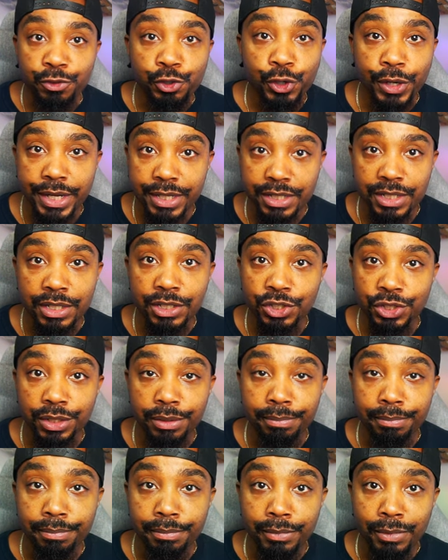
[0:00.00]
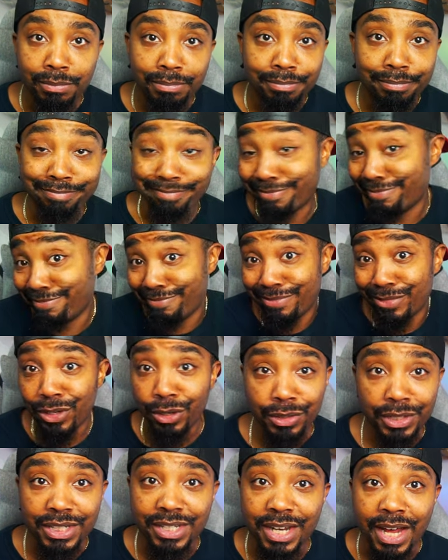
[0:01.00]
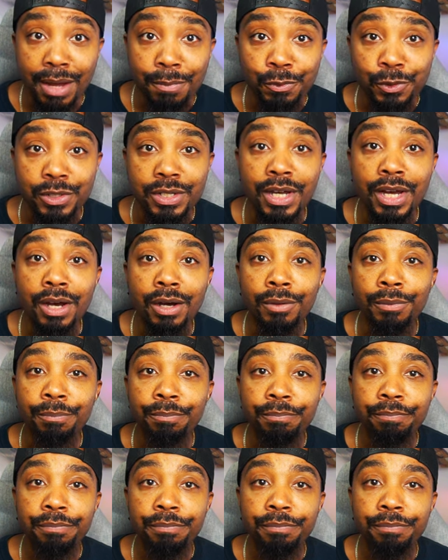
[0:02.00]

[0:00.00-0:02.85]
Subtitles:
transition? Only time will tell.